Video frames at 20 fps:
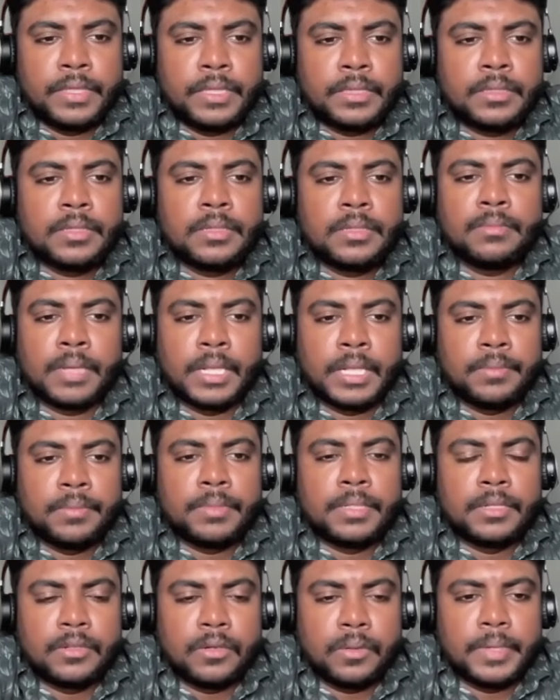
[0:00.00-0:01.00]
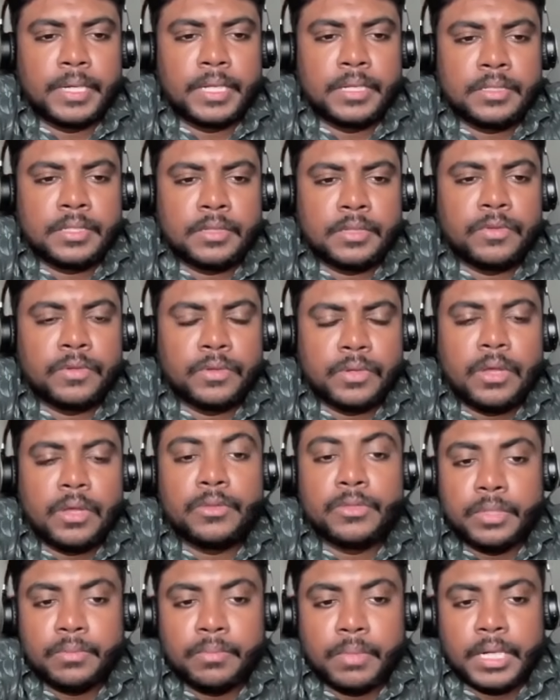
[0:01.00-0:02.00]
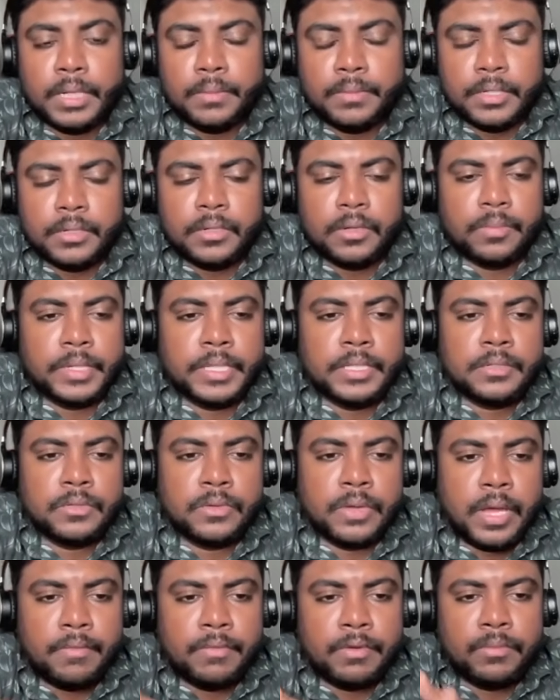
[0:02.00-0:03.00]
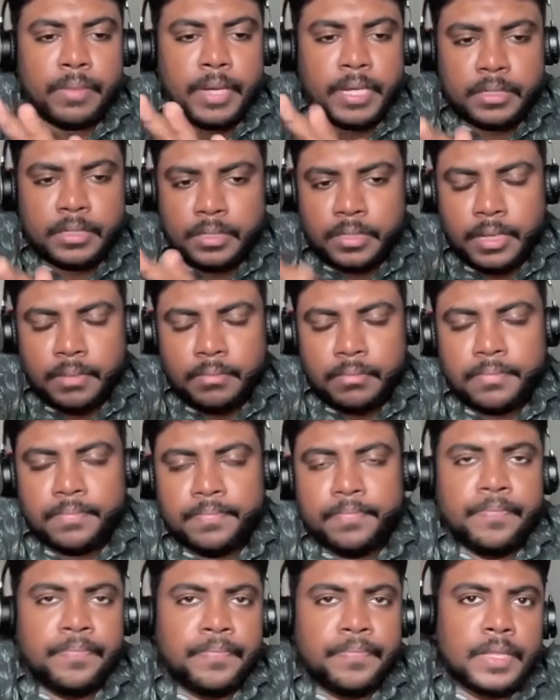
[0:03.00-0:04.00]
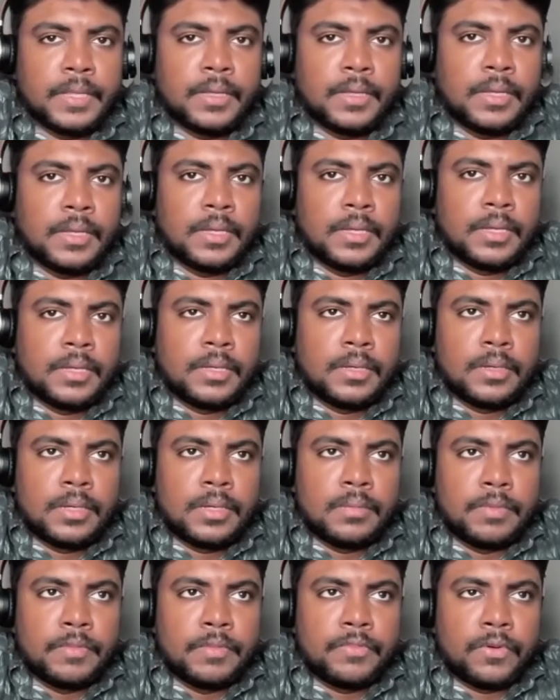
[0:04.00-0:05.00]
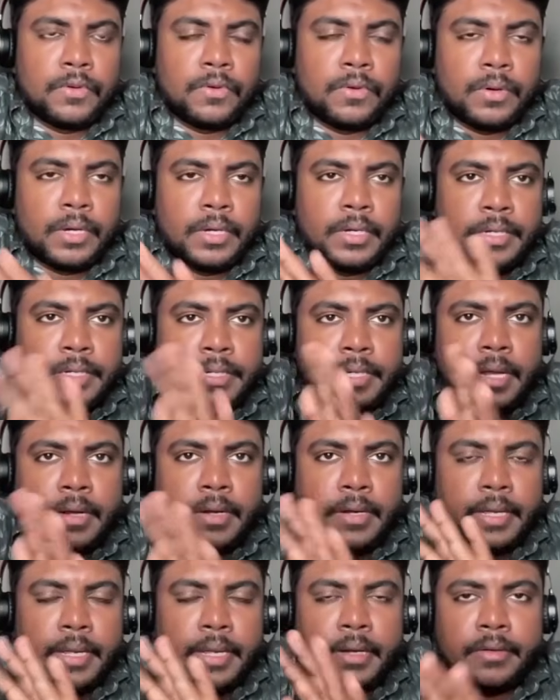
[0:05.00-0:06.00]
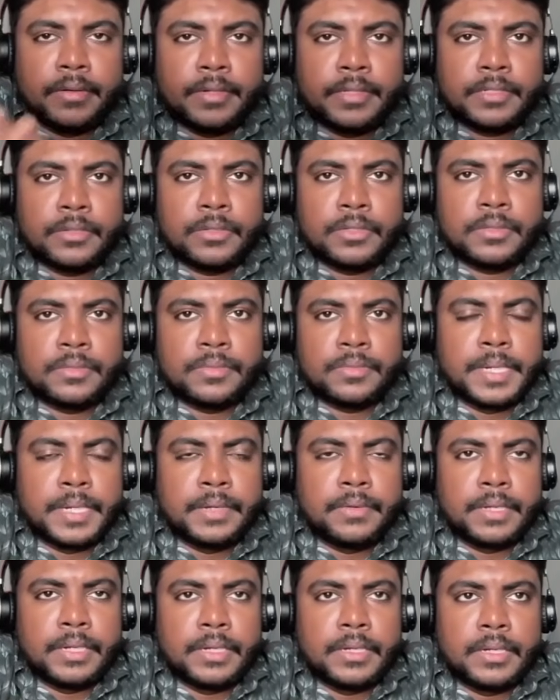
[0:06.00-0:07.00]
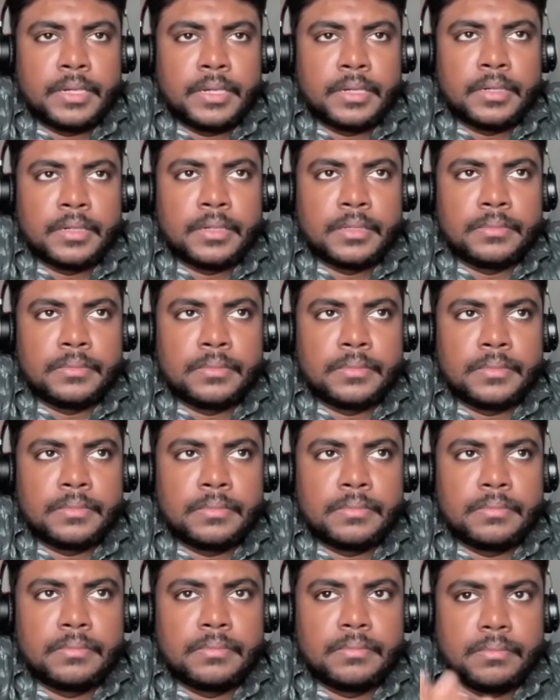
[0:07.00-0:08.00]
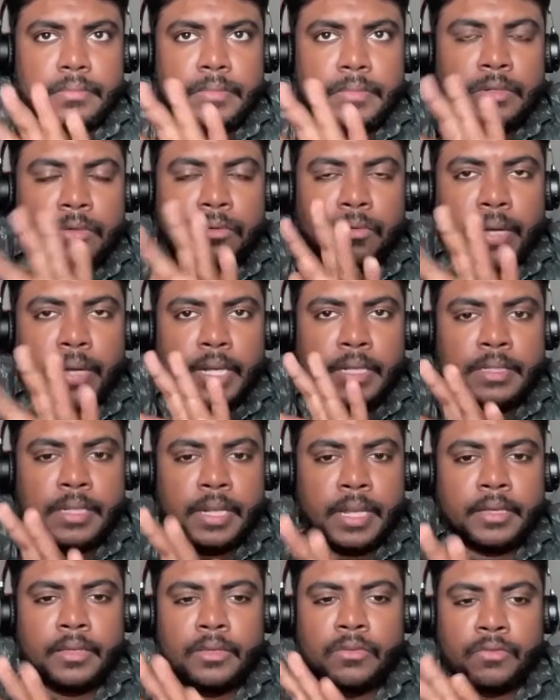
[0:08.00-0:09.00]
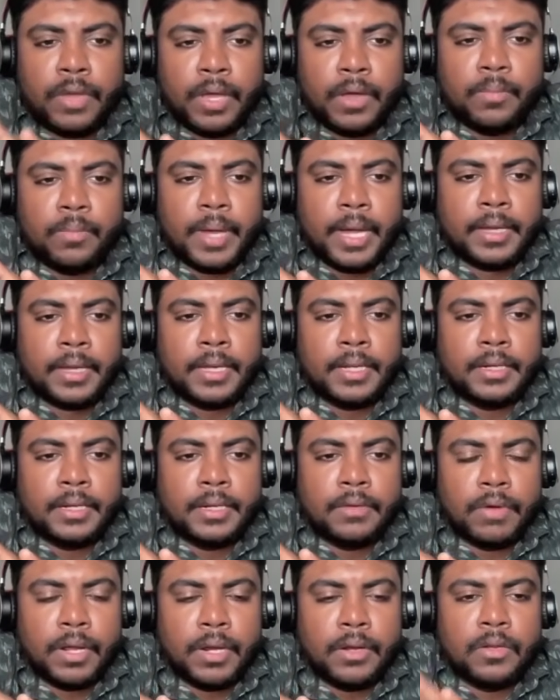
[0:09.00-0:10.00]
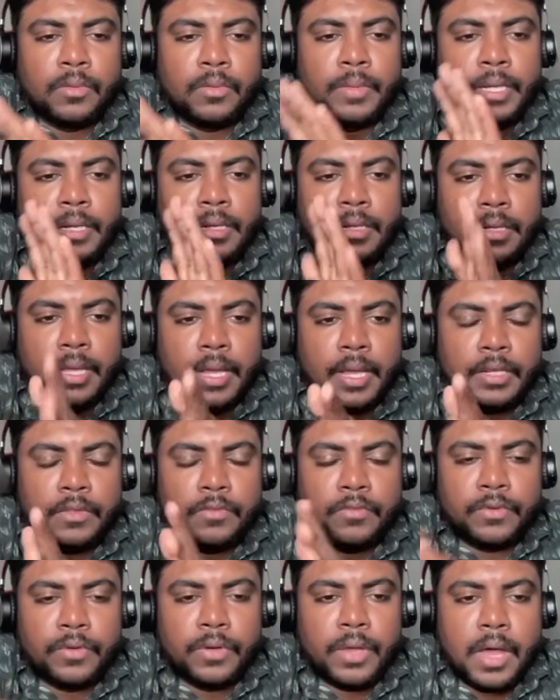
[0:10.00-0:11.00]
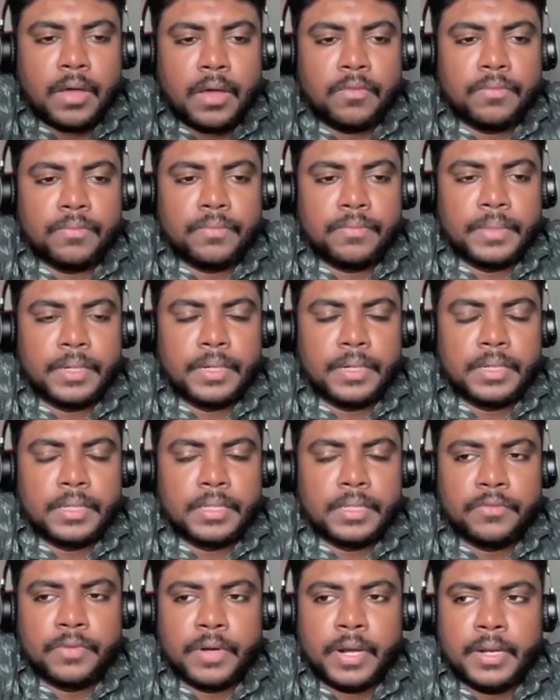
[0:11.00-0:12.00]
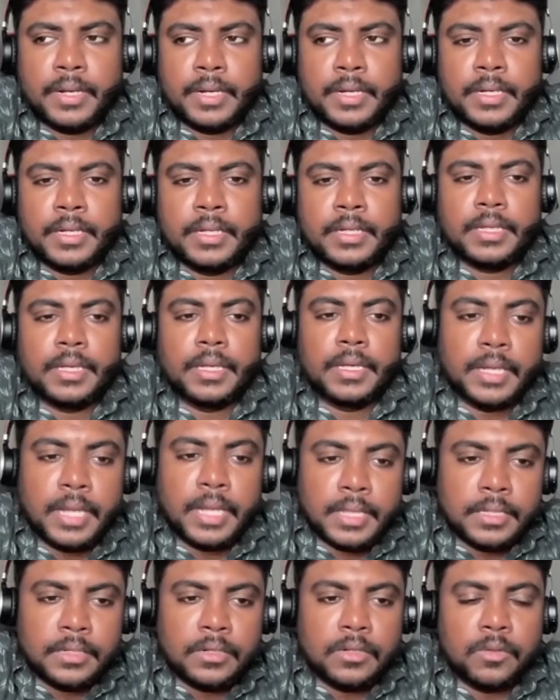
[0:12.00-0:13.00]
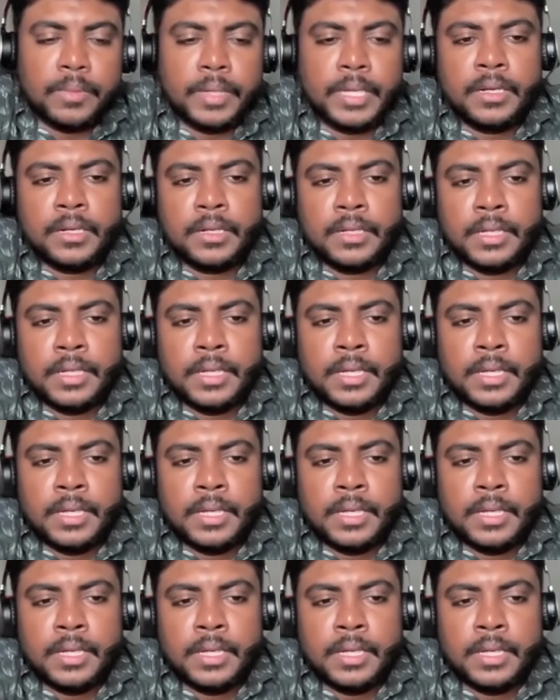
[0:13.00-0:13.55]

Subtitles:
with multiple domains. If you're using multiple domains, you have to match them before sharing any resource between two ends. Like you have backend in one domain, and if you have the front end in another domain,